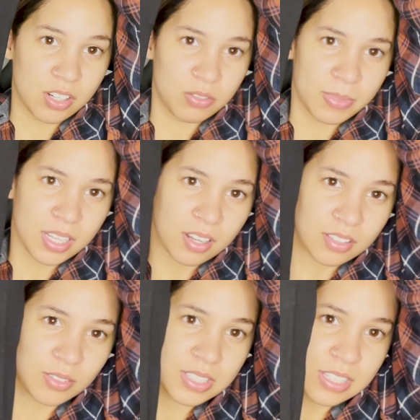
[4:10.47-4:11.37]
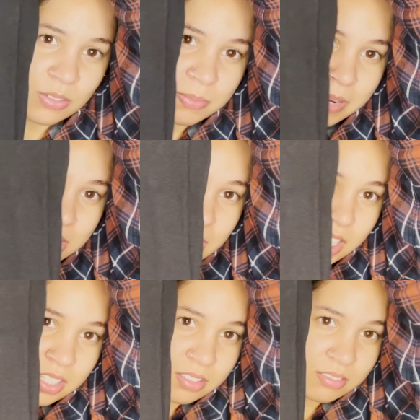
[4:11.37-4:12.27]
Oh my God, you can see those
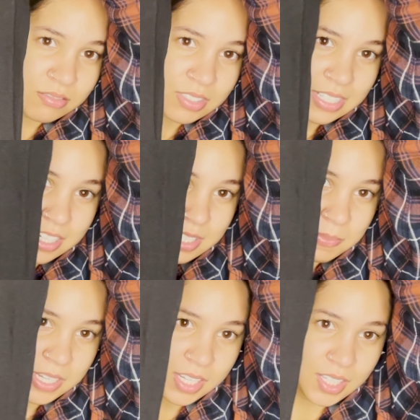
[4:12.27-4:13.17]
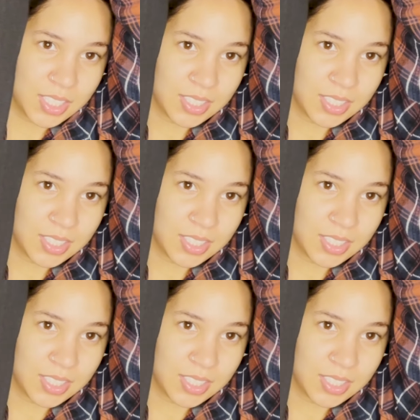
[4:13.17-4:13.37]
manchas? Is that just me?